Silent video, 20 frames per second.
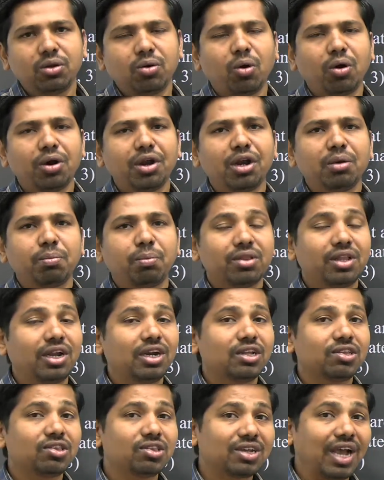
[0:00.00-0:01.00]
Coordinate, that
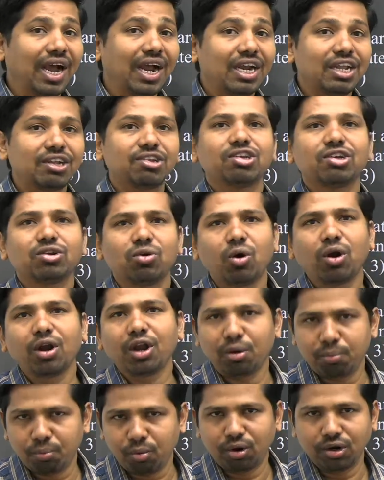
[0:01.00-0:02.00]
is Cartesian
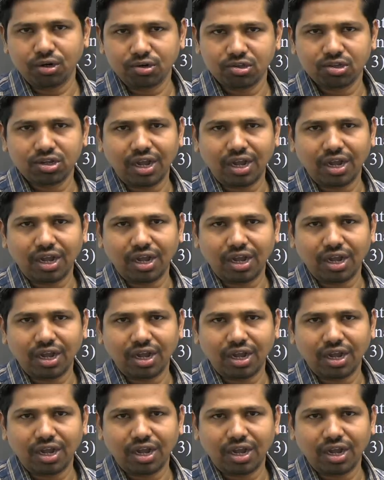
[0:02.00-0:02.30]
coordinate points.